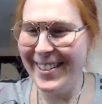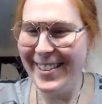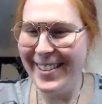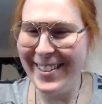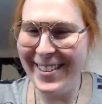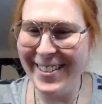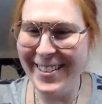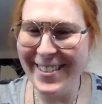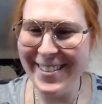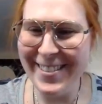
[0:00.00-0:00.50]

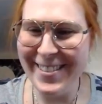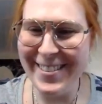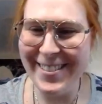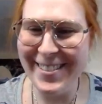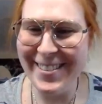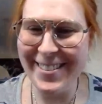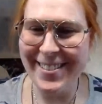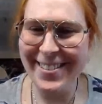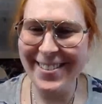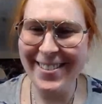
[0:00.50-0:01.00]

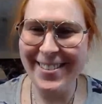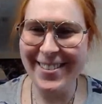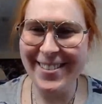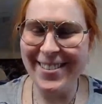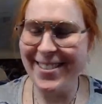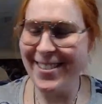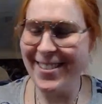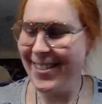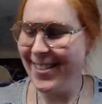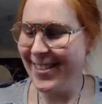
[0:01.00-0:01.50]

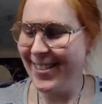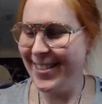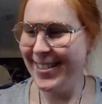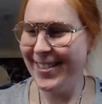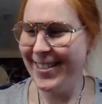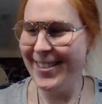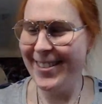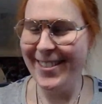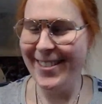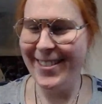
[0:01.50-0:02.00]

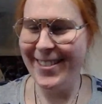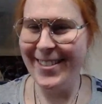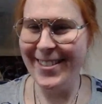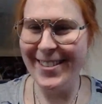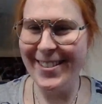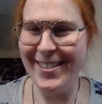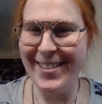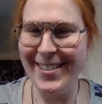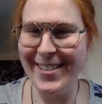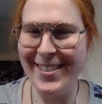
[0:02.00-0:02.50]

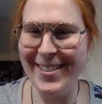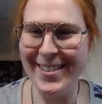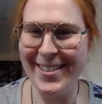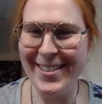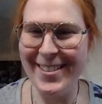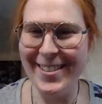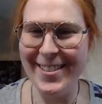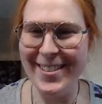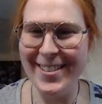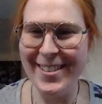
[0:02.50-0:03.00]

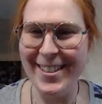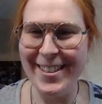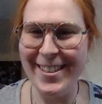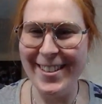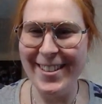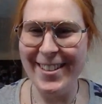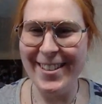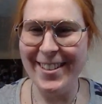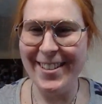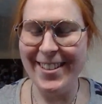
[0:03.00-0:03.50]

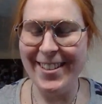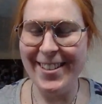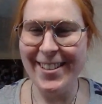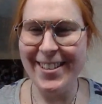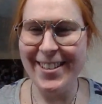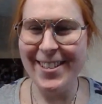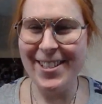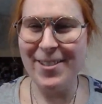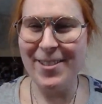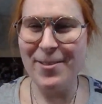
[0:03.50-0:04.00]

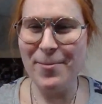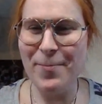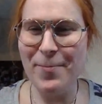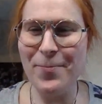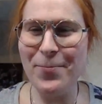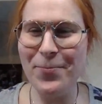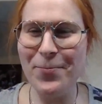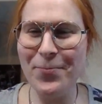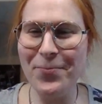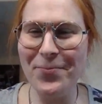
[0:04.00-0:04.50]

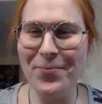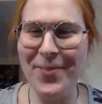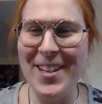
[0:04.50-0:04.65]
The person shown says nothing.